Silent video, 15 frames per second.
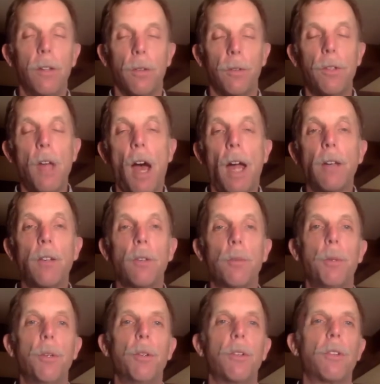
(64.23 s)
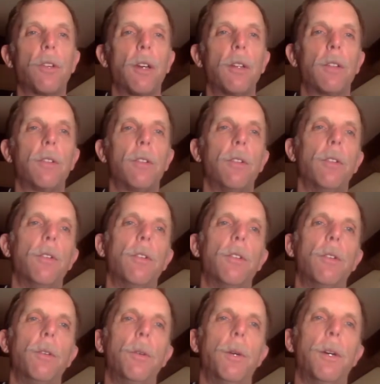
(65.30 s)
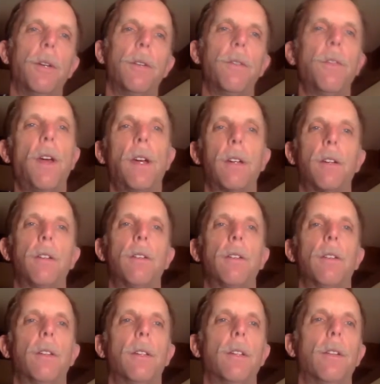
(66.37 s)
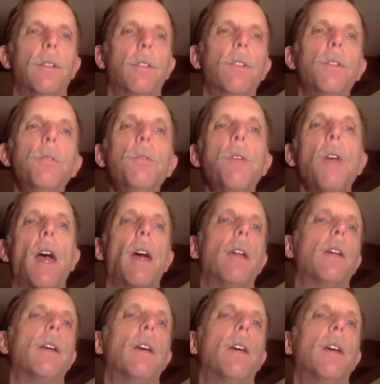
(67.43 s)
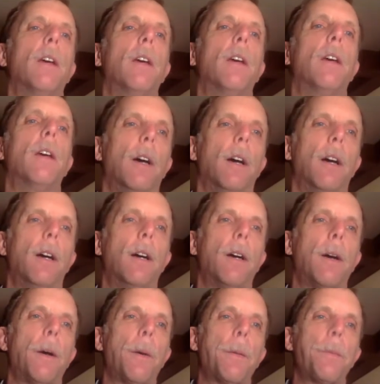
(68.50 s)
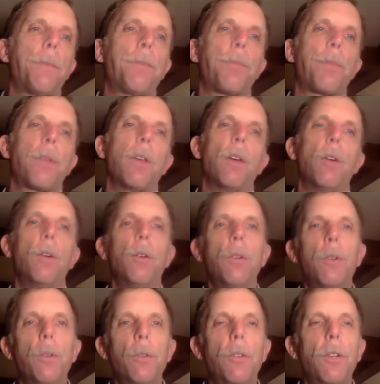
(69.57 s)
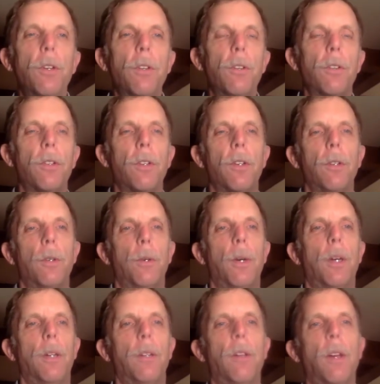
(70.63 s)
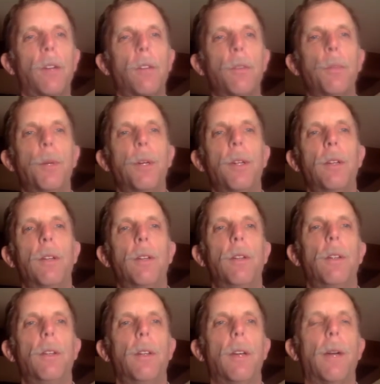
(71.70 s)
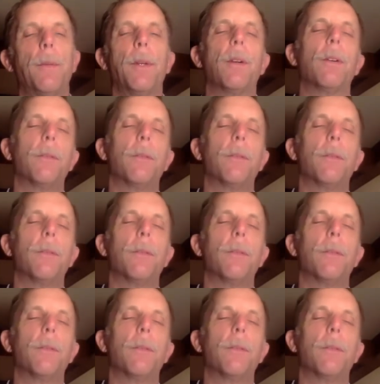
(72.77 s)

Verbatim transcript: you know, non-computer science students who, uh, in fact, uh, do that. Uh, you know, who, who's here? So uh, Dr. Everybody, I mean,